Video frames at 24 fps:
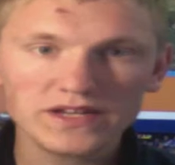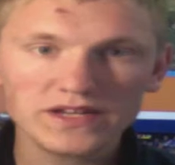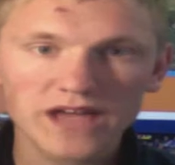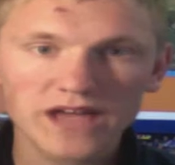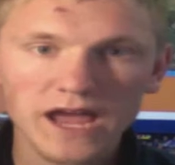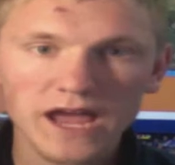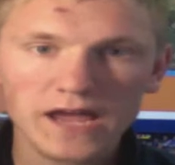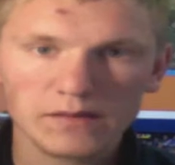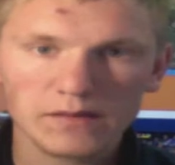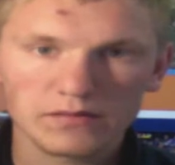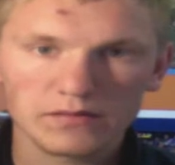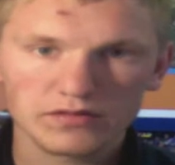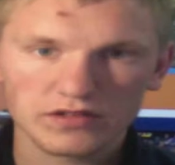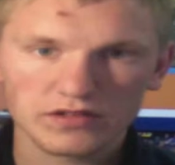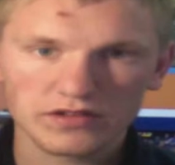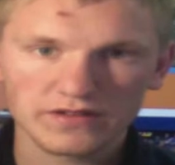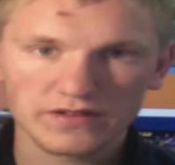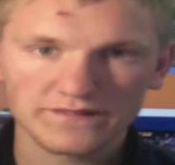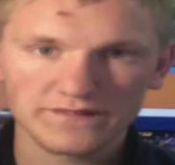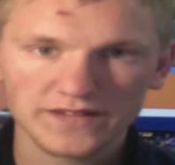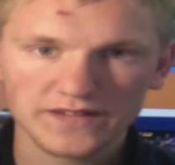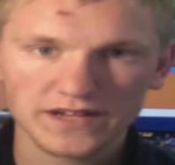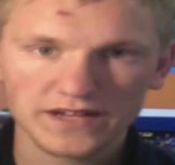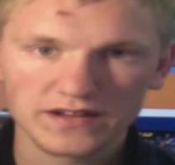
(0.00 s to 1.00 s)
games to
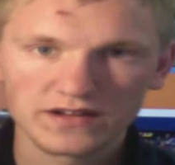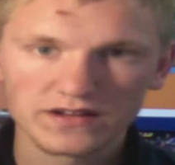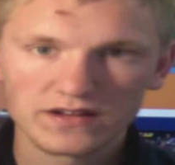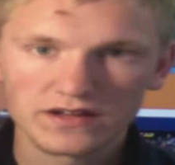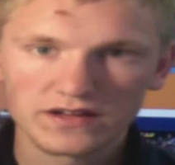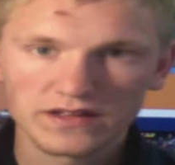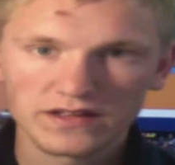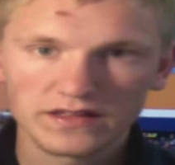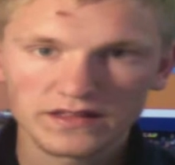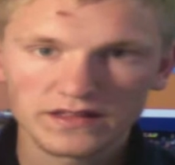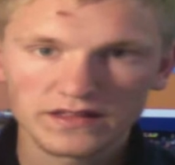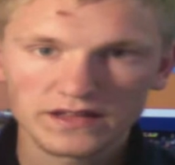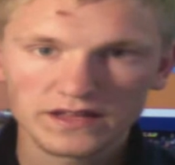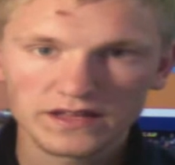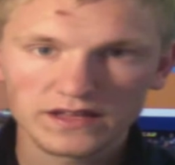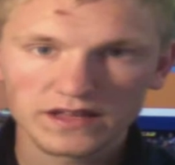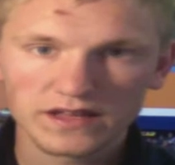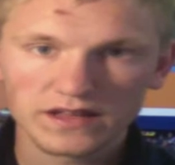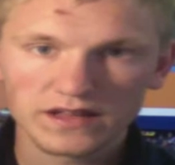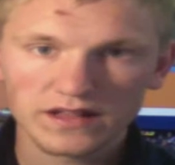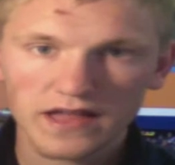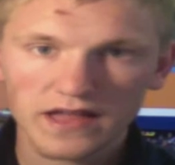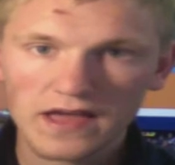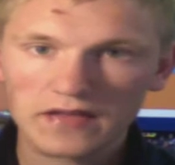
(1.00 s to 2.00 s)
defeat the
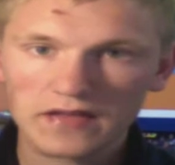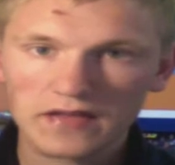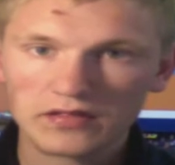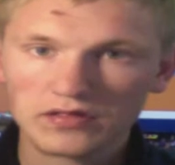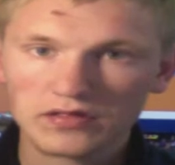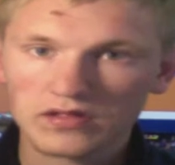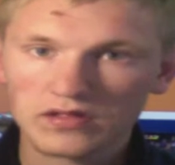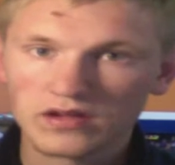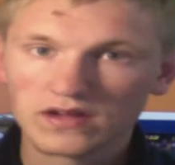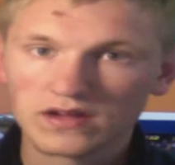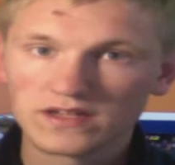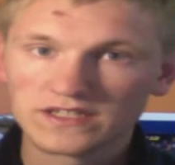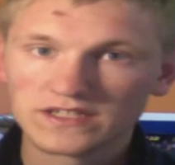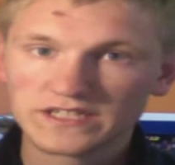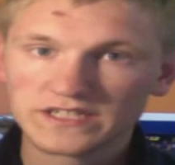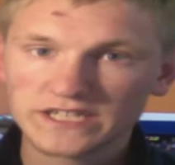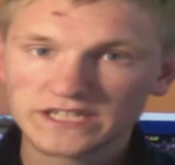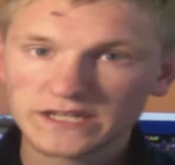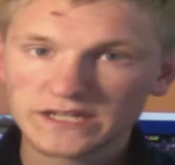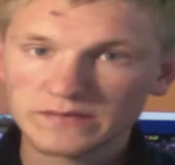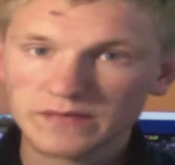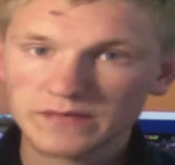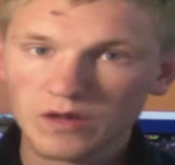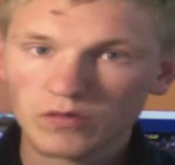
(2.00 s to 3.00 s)
last
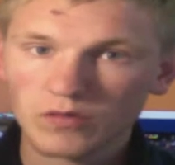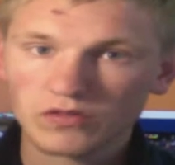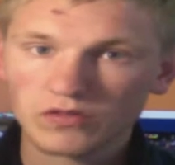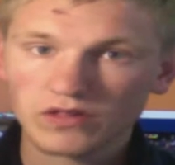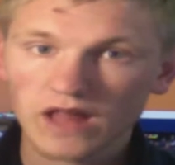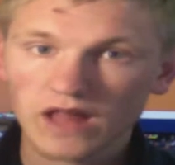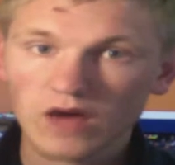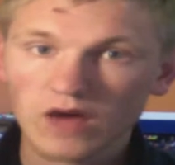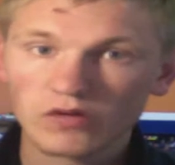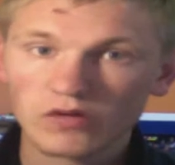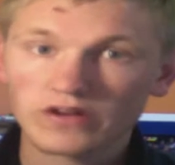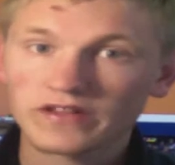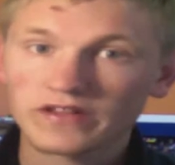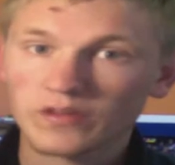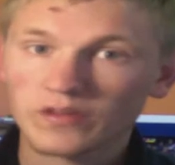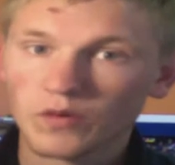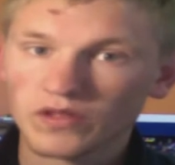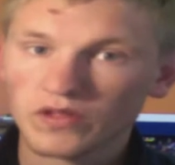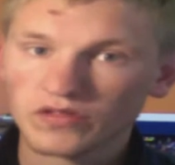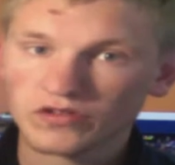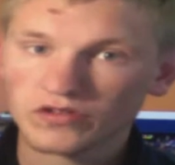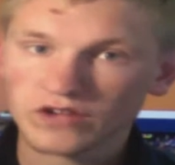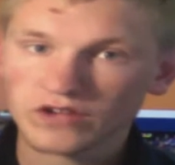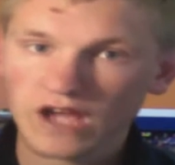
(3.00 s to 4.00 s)
team that was allowed into the
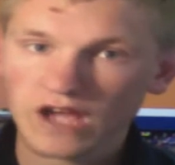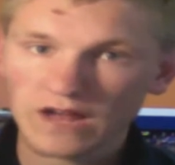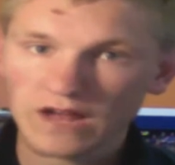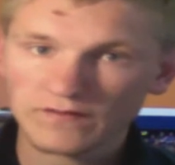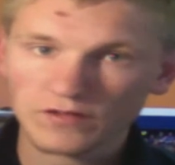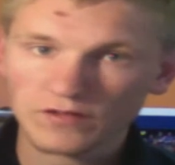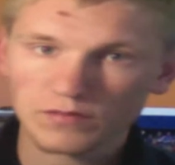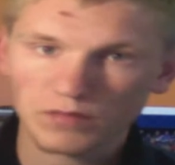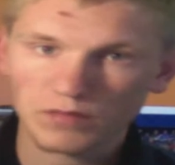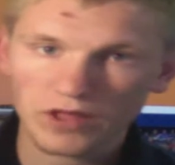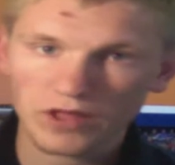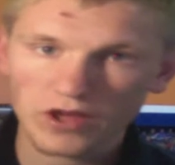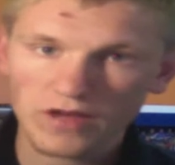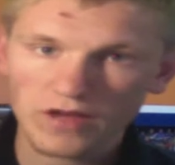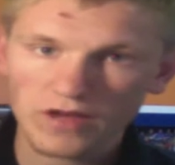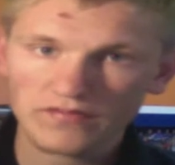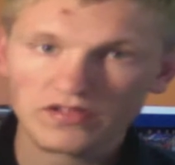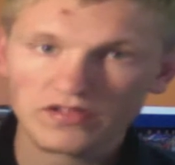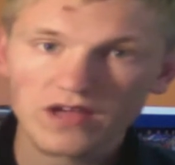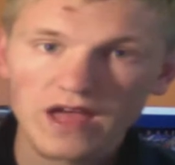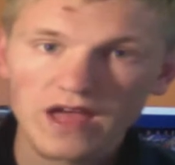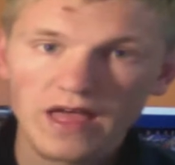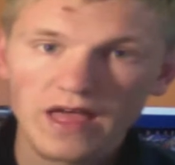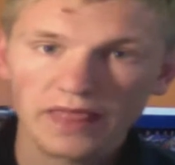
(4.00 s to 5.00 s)
Western Conference
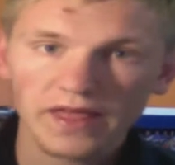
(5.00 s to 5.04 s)
playoffs.